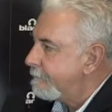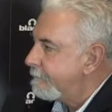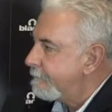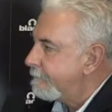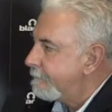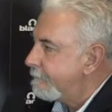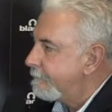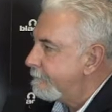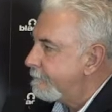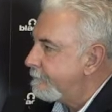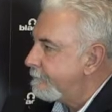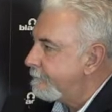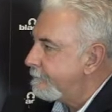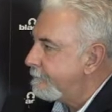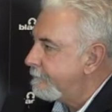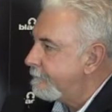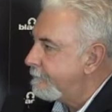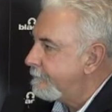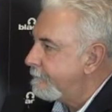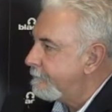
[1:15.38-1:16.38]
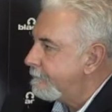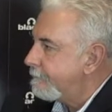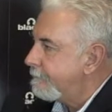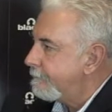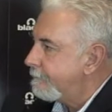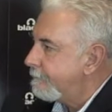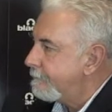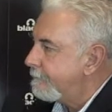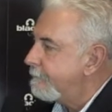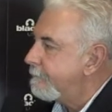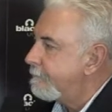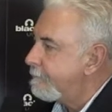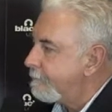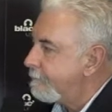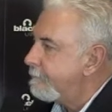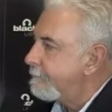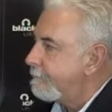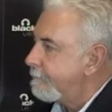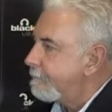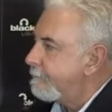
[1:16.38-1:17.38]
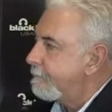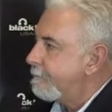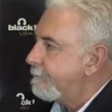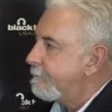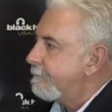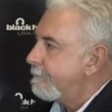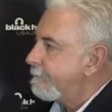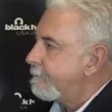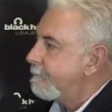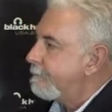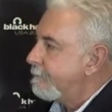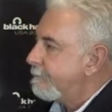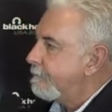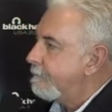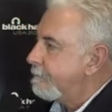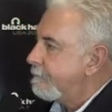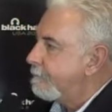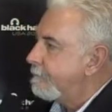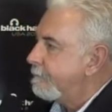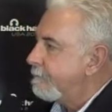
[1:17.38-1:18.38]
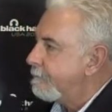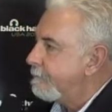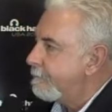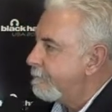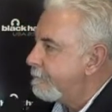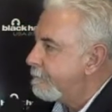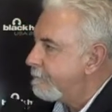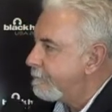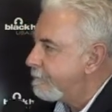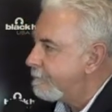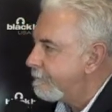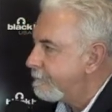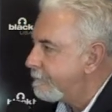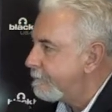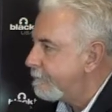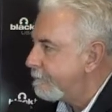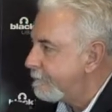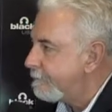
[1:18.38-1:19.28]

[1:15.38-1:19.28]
The person shown says nothing.